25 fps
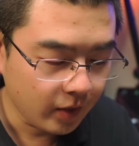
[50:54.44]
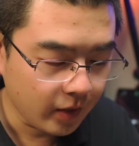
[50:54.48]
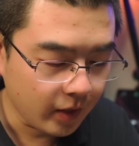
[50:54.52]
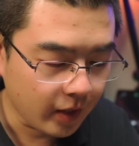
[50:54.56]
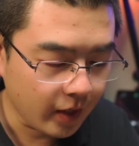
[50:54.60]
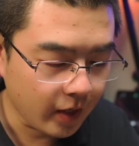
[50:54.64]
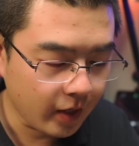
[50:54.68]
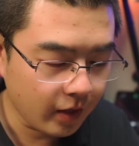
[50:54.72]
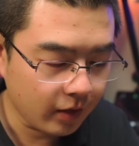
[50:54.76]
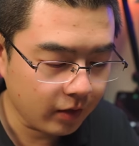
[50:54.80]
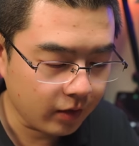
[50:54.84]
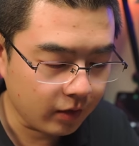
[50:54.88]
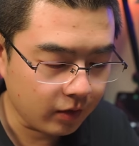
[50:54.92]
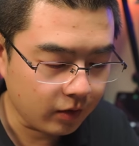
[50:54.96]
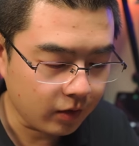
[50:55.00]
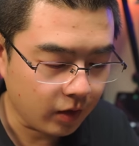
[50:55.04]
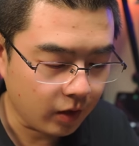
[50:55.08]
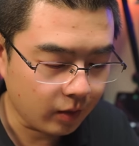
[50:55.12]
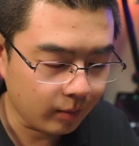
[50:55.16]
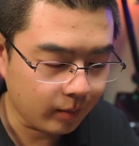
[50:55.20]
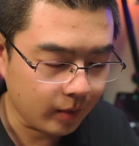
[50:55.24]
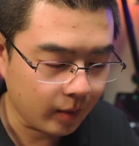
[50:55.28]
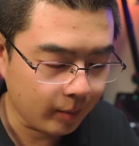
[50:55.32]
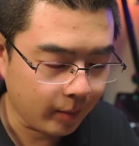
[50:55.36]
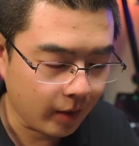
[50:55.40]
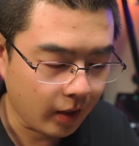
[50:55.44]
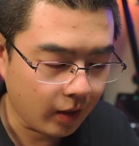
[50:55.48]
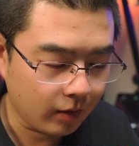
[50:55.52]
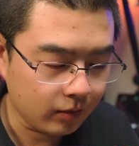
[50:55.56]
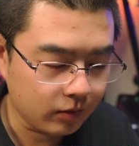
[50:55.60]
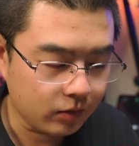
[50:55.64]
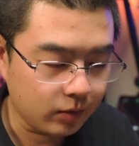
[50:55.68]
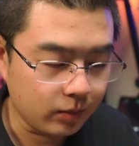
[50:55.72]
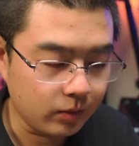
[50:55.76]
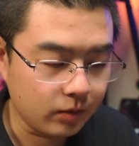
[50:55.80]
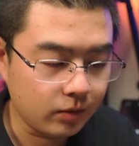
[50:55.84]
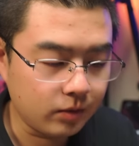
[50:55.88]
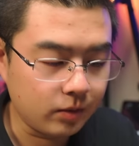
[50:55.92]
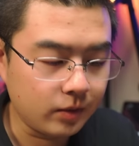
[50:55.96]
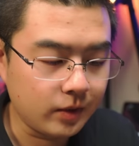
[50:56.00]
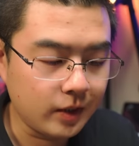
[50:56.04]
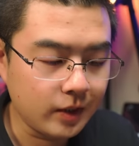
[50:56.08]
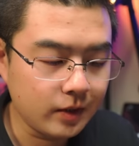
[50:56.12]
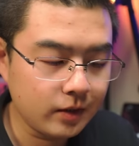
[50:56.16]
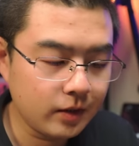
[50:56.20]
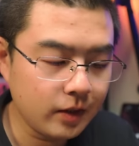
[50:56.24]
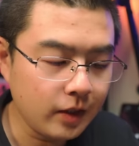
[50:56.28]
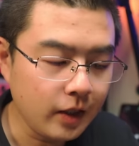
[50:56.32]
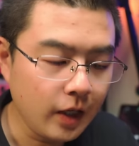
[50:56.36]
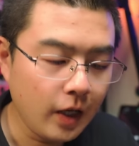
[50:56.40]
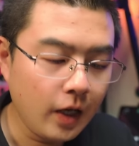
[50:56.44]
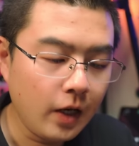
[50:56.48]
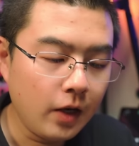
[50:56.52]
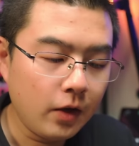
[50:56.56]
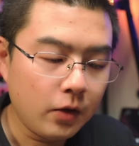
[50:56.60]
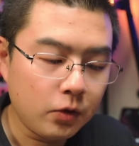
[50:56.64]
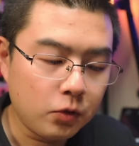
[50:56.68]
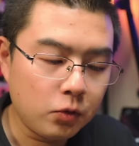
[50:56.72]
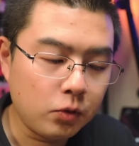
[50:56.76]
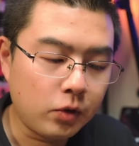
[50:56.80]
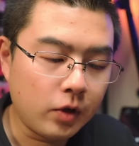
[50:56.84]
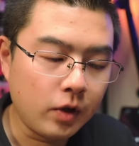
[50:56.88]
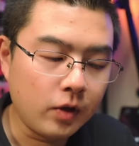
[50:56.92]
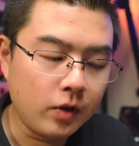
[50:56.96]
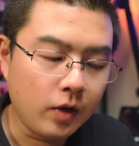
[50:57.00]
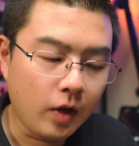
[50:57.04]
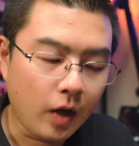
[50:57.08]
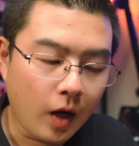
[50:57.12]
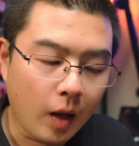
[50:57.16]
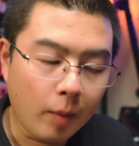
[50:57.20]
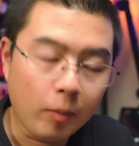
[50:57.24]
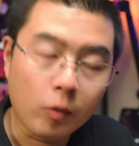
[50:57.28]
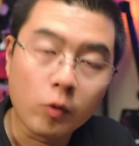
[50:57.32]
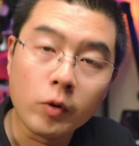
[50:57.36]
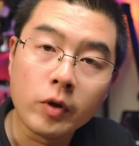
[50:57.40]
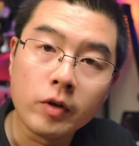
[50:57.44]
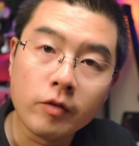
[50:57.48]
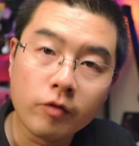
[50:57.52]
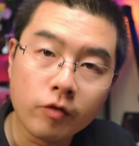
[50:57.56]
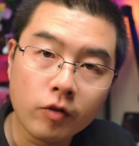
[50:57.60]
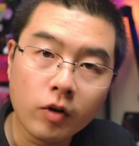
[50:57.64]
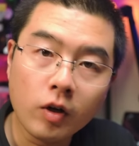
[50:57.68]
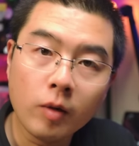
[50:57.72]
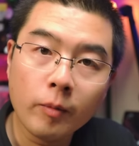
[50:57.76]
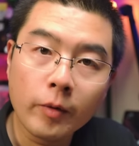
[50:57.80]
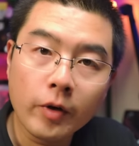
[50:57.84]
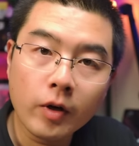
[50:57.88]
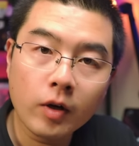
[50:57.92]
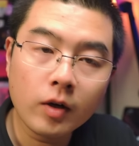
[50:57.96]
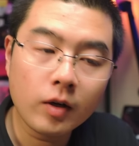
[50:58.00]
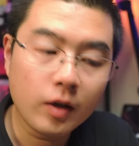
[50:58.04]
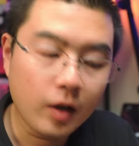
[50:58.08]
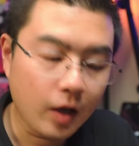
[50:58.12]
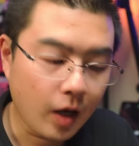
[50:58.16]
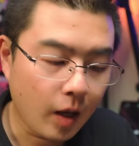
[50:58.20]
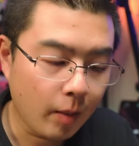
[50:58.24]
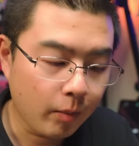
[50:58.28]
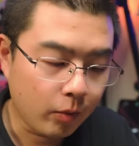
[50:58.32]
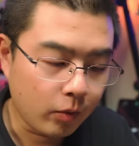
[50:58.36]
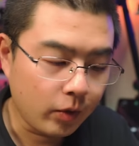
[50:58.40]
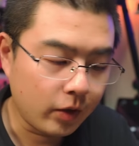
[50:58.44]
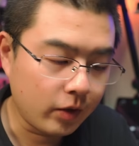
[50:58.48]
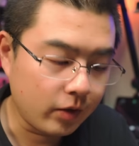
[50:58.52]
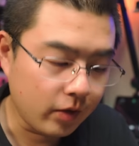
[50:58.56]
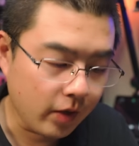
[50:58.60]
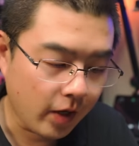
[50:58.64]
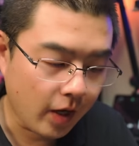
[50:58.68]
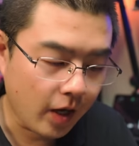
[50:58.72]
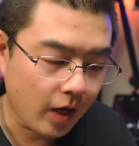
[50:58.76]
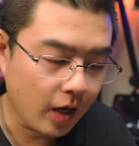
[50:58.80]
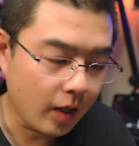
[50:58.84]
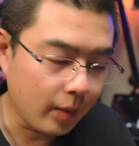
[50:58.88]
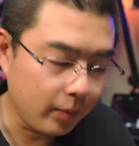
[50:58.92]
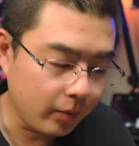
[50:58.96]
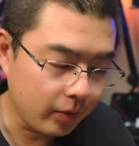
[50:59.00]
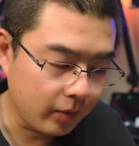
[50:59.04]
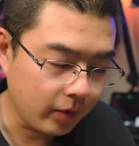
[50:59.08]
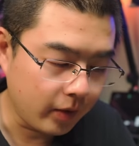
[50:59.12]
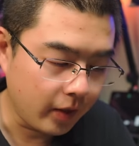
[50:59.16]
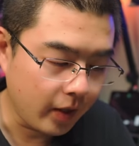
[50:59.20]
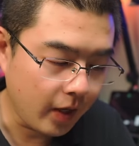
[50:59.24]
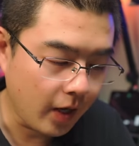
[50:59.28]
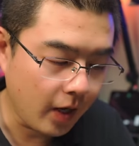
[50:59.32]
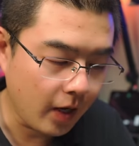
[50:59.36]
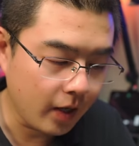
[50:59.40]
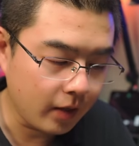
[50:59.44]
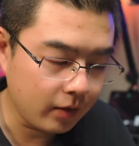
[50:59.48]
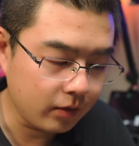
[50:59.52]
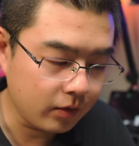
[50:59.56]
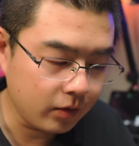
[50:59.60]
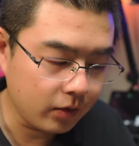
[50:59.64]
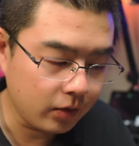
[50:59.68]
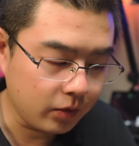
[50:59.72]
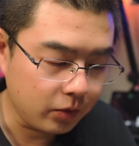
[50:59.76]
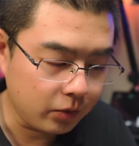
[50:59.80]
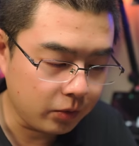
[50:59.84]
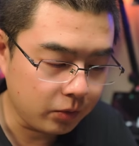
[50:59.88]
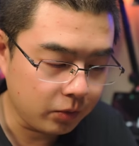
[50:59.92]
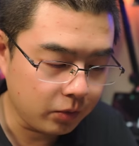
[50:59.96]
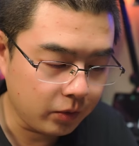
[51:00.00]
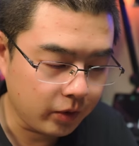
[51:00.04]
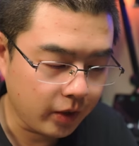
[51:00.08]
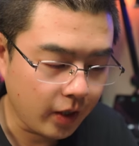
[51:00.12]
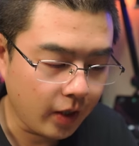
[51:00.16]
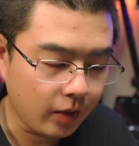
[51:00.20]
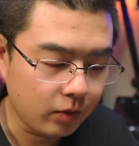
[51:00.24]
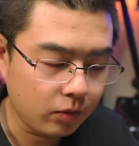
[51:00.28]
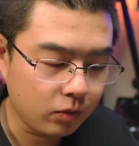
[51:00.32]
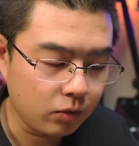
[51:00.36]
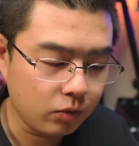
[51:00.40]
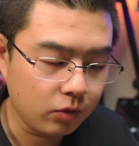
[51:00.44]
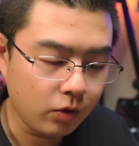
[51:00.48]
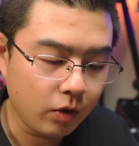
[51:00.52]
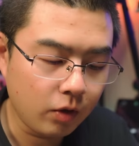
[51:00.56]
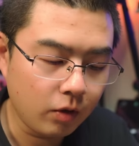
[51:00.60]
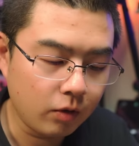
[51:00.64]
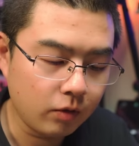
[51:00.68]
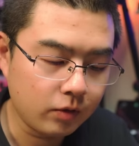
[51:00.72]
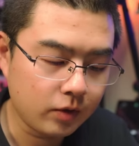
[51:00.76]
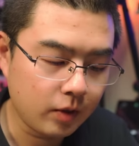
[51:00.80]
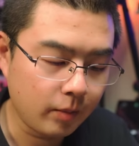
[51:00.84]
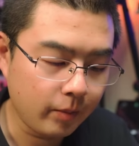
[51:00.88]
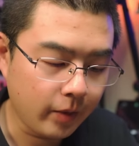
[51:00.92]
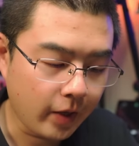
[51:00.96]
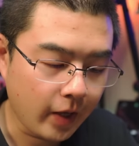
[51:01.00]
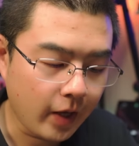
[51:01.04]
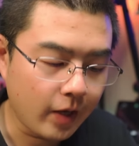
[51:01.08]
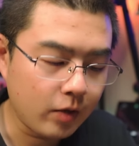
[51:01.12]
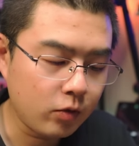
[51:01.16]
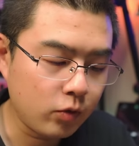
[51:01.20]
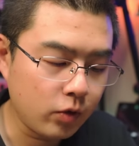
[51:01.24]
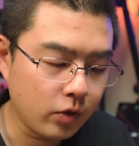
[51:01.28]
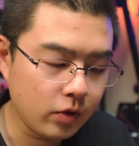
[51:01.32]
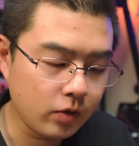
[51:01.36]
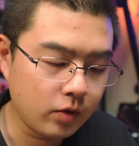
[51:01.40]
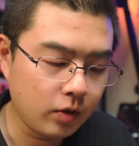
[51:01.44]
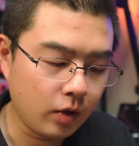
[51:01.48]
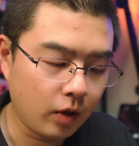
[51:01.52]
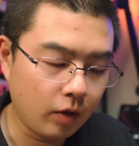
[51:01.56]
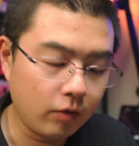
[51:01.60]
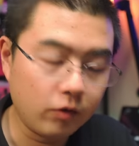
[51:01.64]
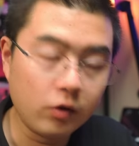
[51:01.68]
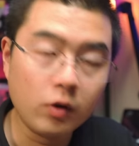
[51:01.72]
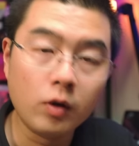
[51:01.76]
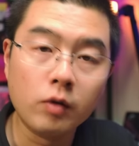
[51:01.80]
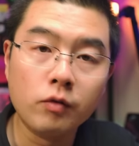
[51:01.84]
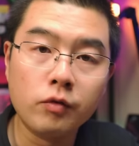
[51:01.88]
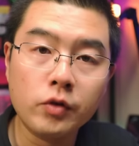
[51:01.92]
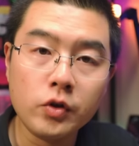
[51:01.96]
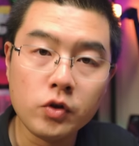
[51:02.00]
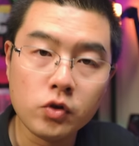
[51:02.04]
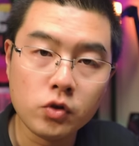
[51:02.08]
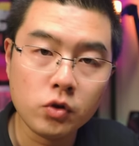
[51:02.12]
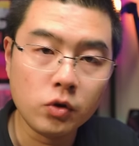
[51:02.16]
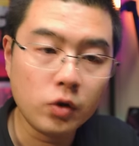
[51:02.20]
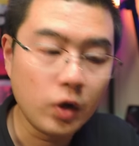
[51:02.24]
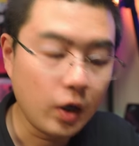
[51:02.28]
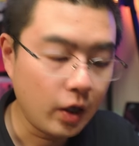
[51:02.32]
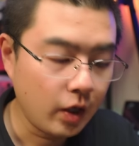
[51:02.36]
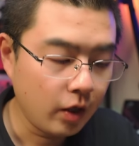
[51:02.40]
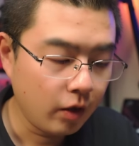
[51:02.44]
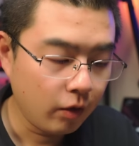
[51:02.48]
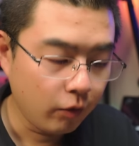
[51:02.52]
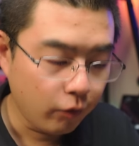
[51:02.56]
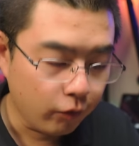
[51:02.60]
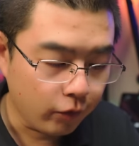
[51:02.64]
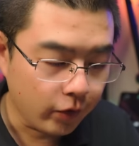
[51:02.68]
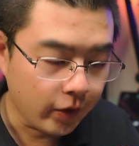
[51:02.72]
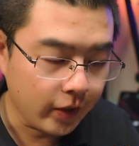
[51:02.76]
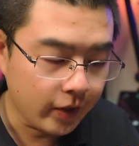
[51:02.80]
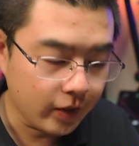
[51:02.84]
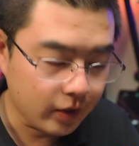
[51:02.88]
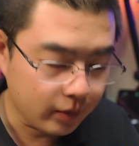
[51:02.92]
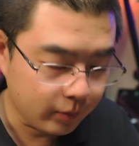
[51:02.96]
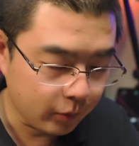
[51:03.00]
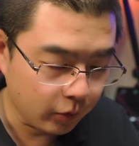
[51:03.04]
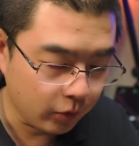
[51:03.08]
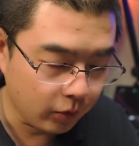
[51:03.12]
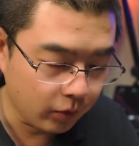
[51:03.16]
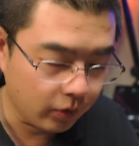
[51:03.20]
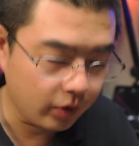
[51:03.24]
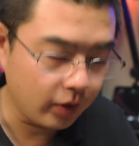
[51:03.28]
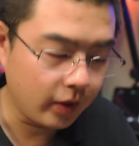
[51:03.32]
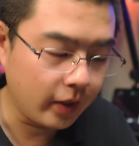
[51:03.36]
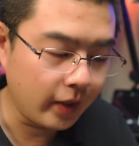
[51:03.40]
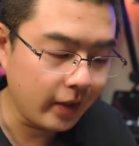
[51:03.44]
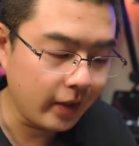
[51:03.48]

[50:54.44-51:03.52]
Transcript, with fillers: And in about Insta360, you can upgrade the firmware, upgrade the app, and you get to know some entrance of the official Facebook,